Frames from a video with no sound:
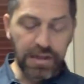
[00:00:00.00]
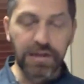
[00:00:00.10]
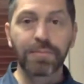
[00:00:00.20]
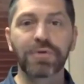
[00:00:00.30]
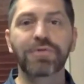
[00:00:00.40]

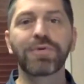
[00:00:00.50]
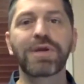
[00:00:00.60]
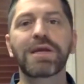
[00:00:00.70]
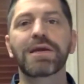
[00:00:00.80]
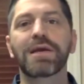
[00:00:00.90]
And then
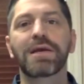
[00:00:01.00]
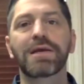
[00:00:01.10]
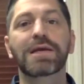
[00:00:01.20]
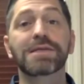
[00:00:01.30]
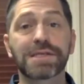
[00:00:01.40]
number
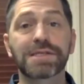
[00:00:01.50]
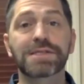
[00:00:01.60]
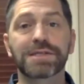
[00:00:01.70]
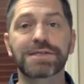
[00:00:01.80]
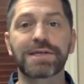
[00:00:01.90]
3,
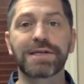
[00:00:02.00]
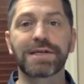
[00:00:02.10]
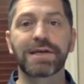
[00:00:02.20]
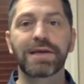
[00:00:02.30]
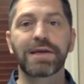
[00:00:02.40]

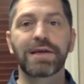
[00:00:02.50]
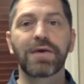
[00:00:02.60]
consistency.